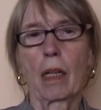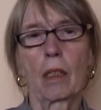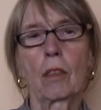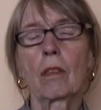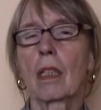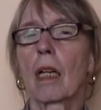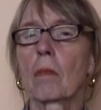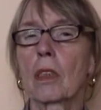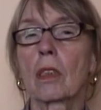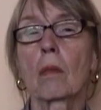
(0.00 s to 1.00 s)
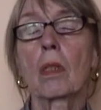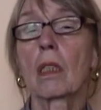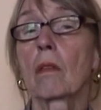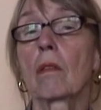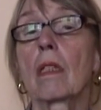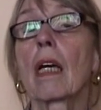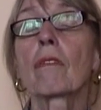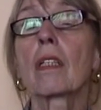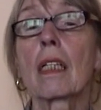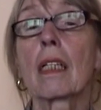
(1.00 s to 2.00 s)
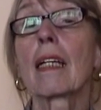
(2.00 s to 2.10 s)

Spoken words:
You tell me somebody who never did